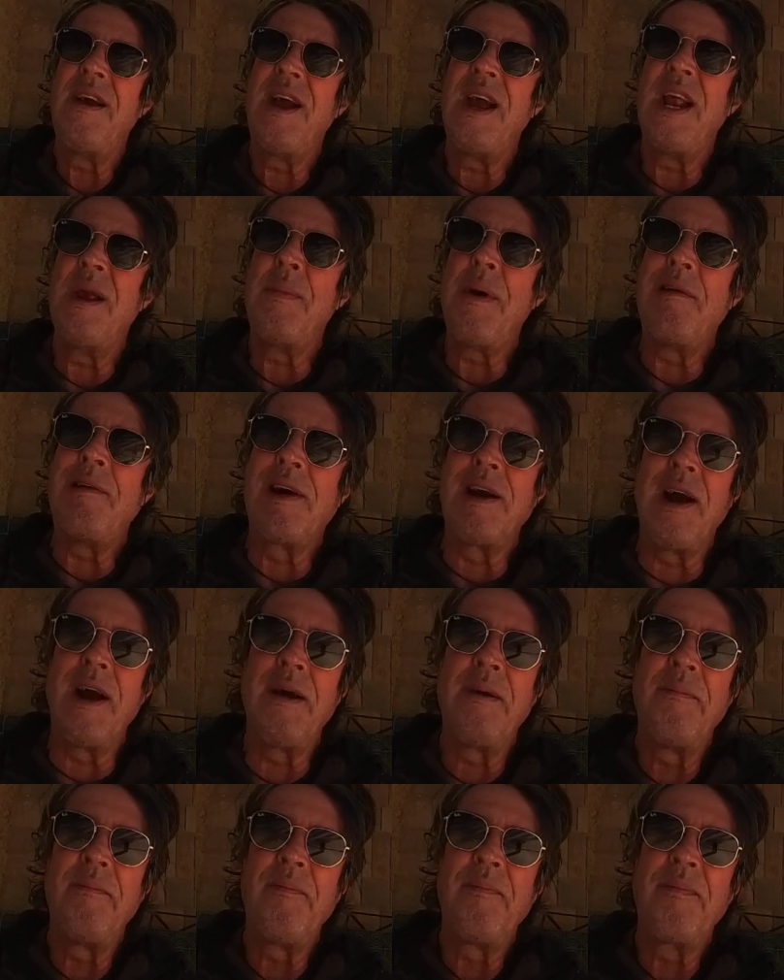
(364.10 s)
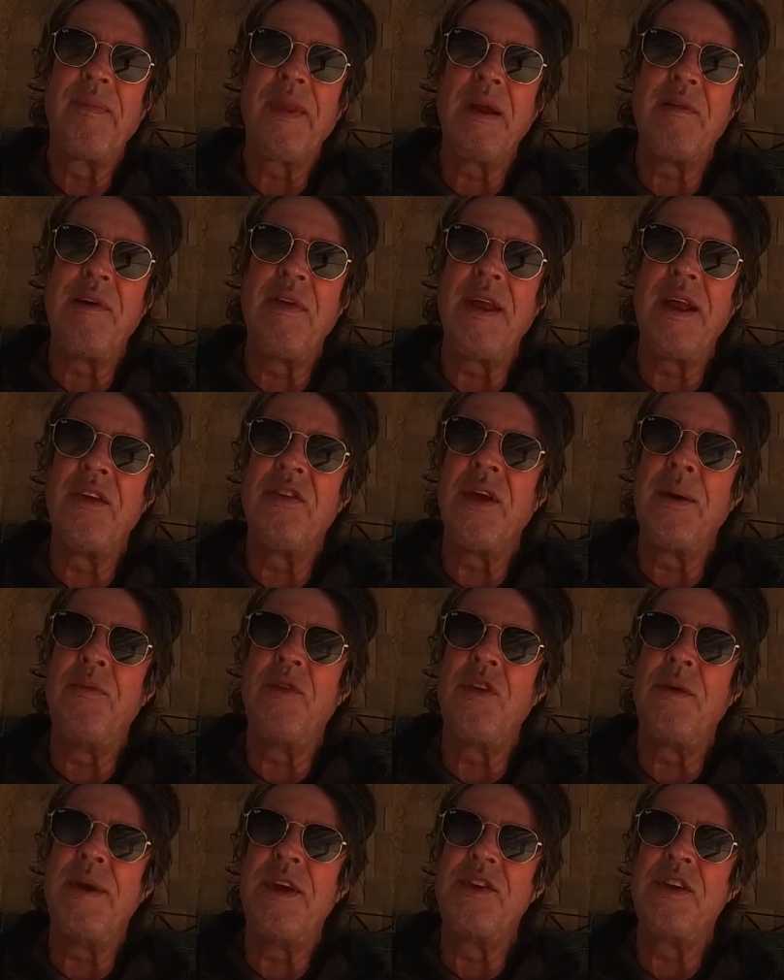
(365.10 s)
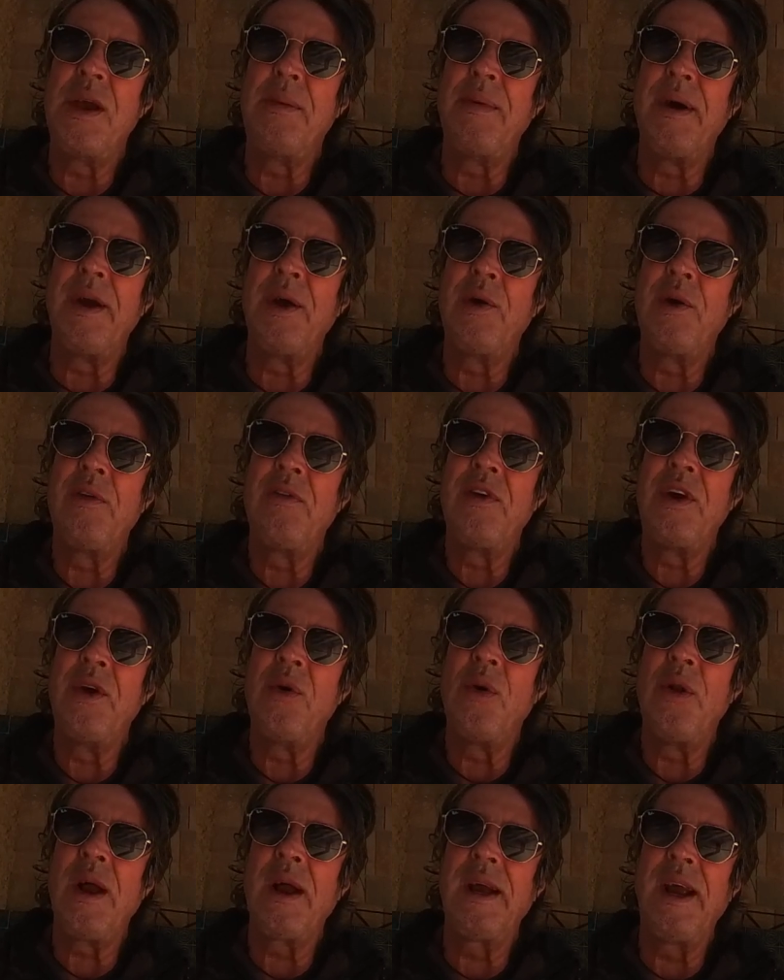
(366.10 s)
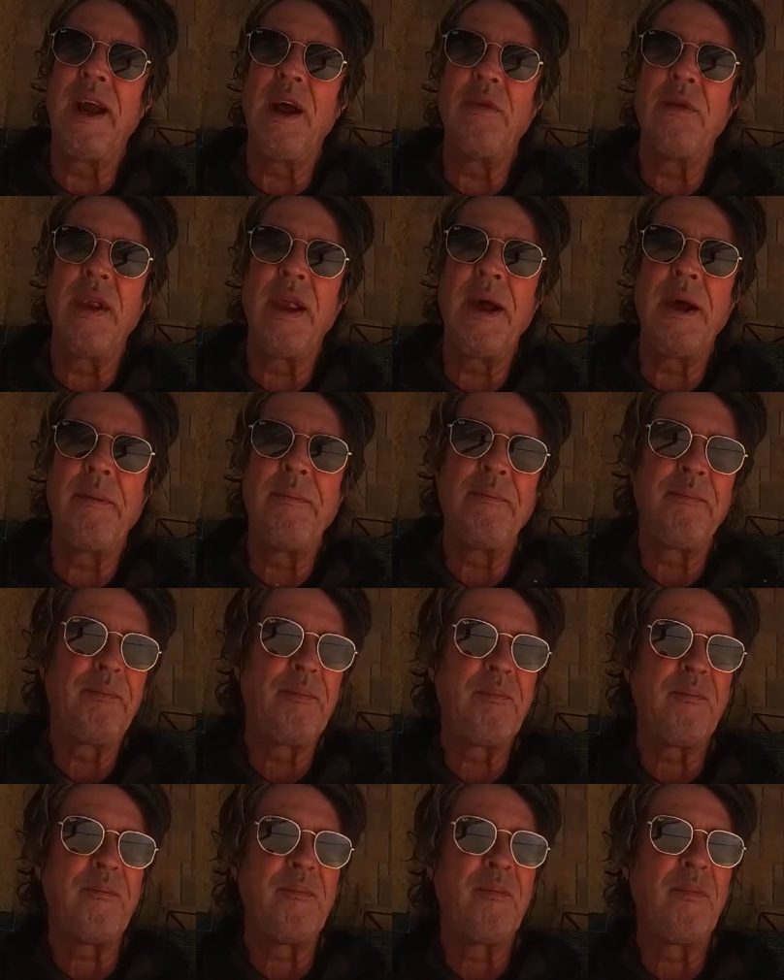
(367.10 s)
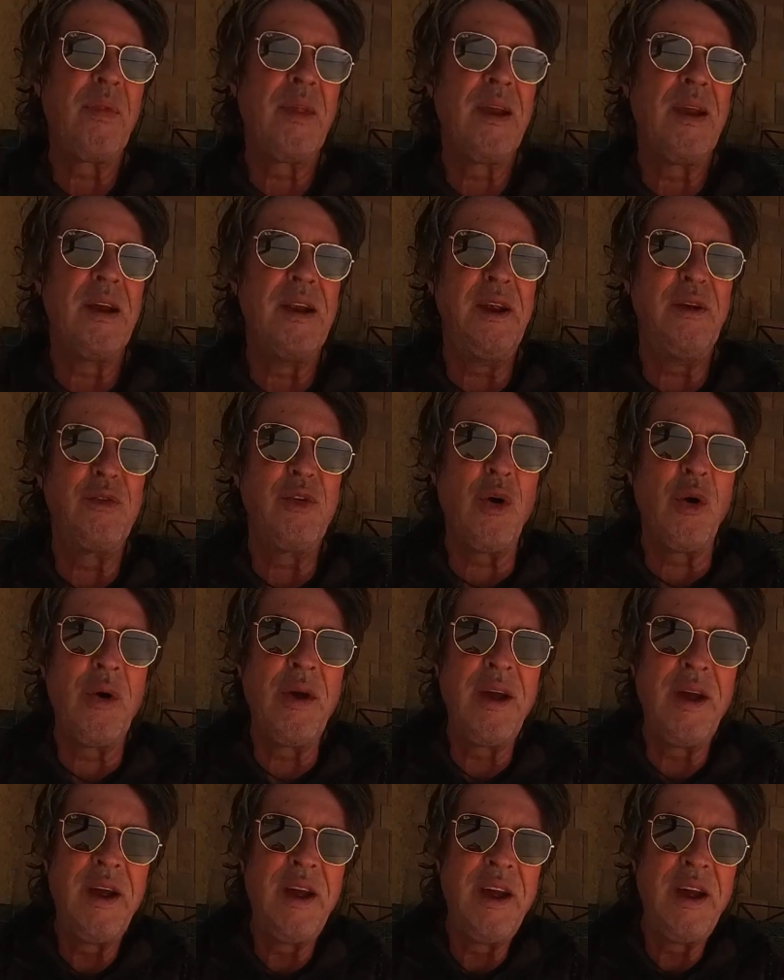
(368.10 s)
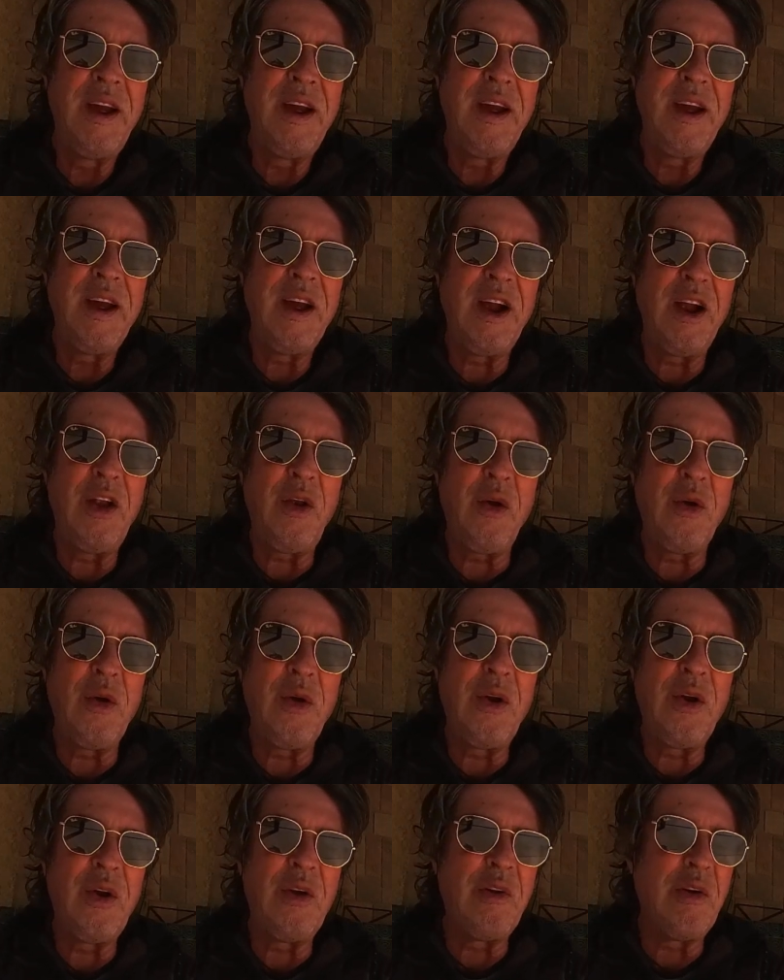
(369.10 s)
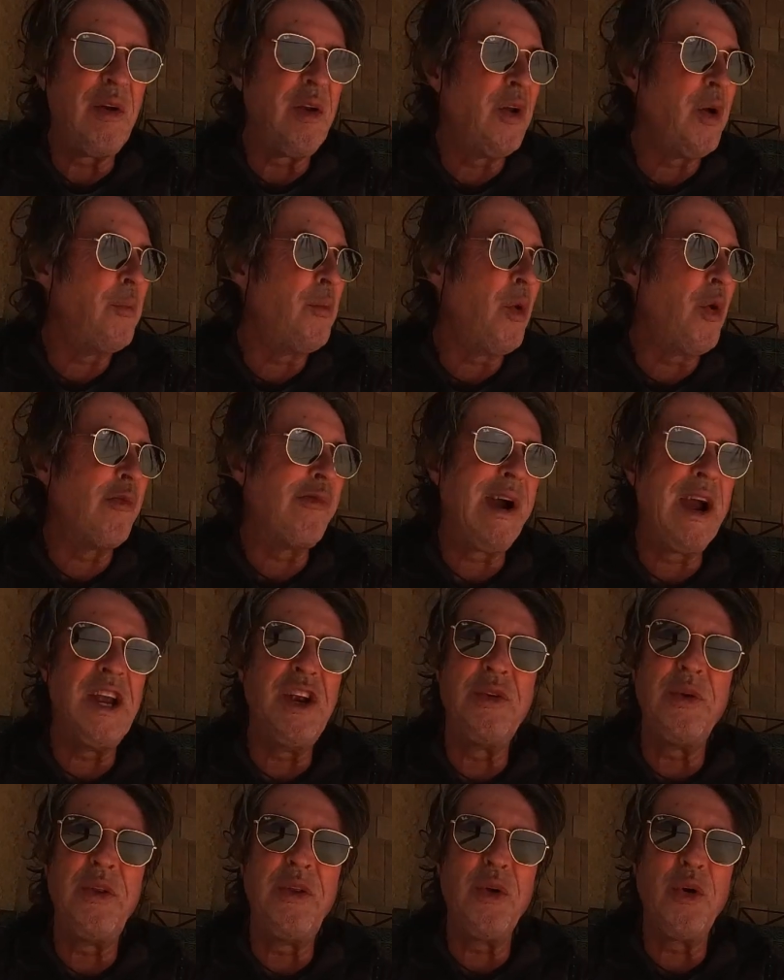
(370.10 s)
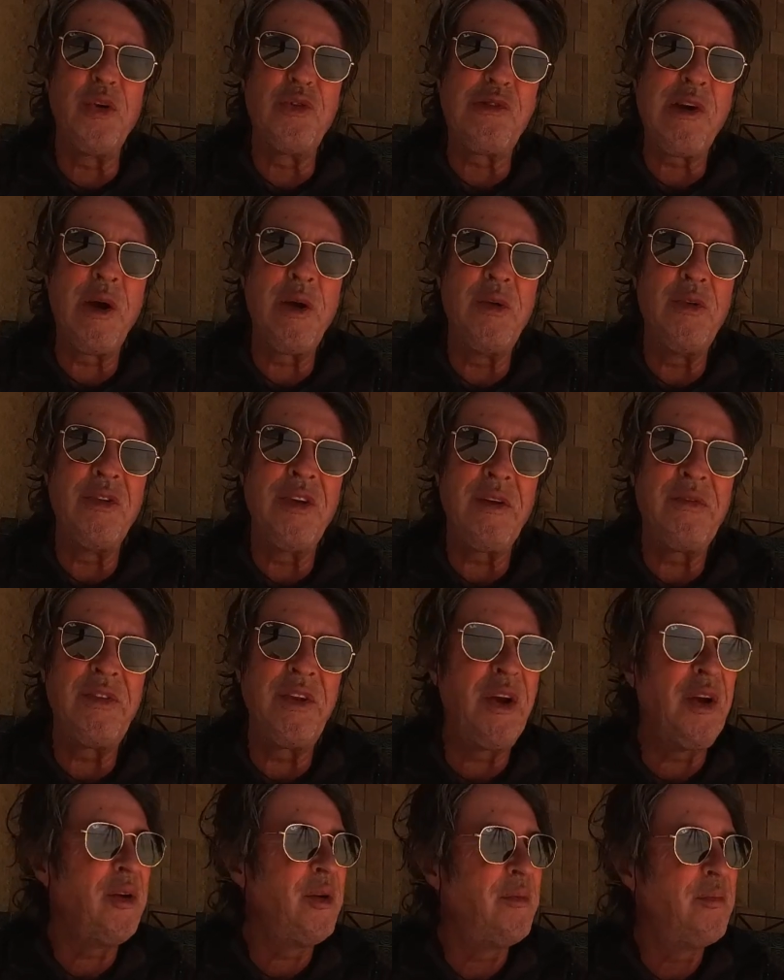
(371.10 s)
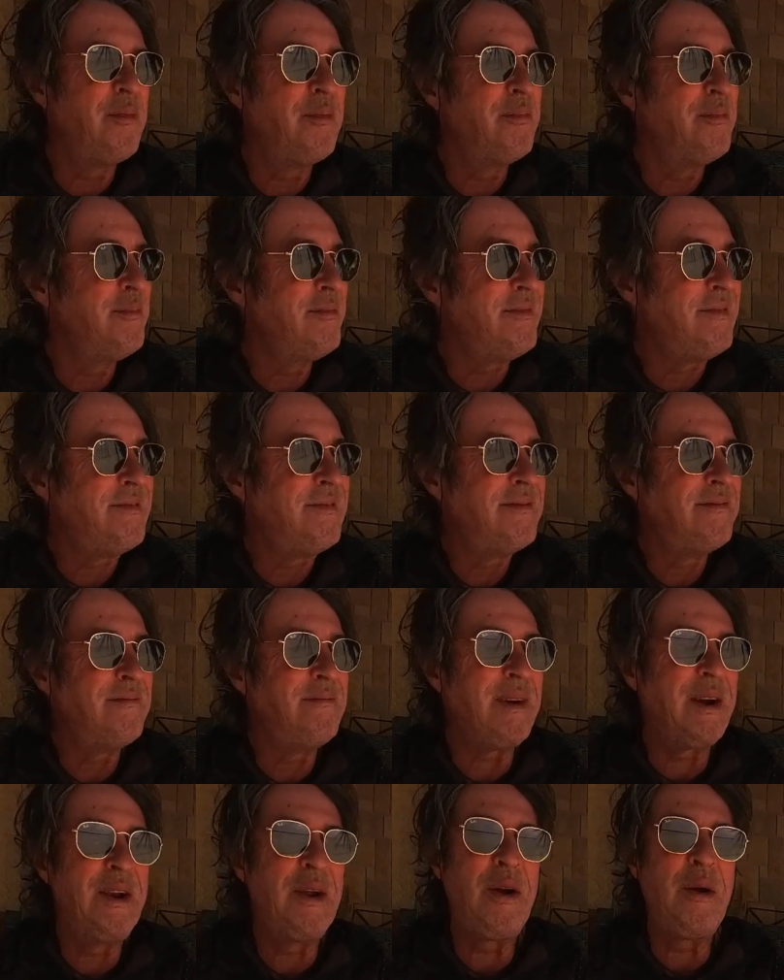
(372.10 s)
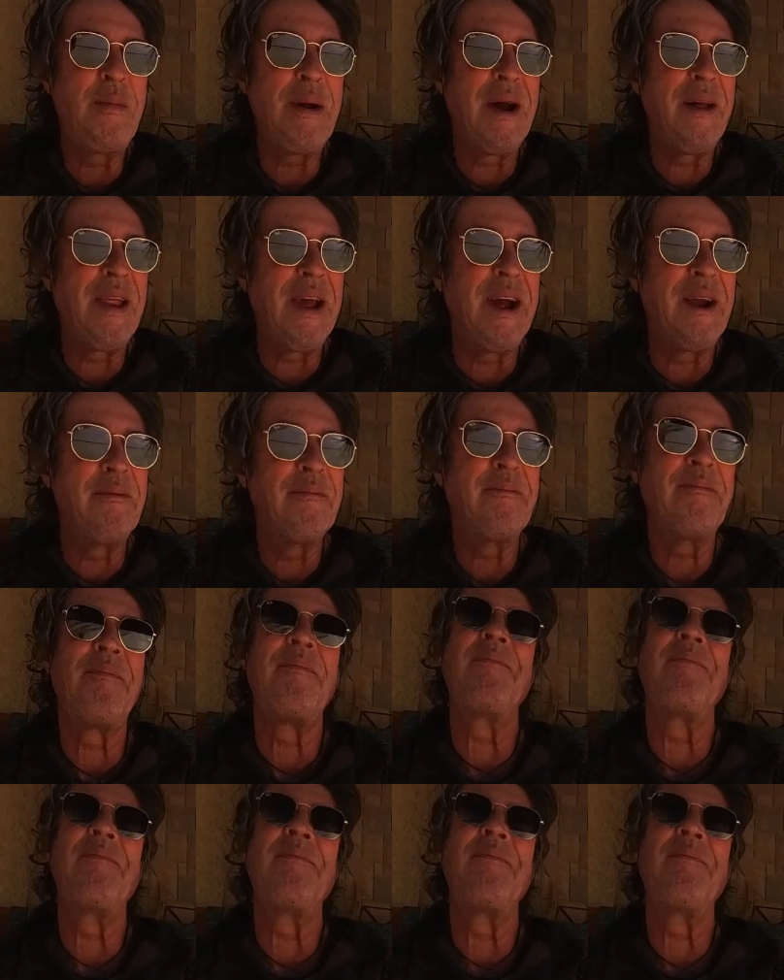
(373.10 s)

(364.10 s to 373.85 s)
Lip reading: In America, everything seems to be cheaper. You're lucky over there, and you've got a lot more range with your drones, haven't you? I know about that.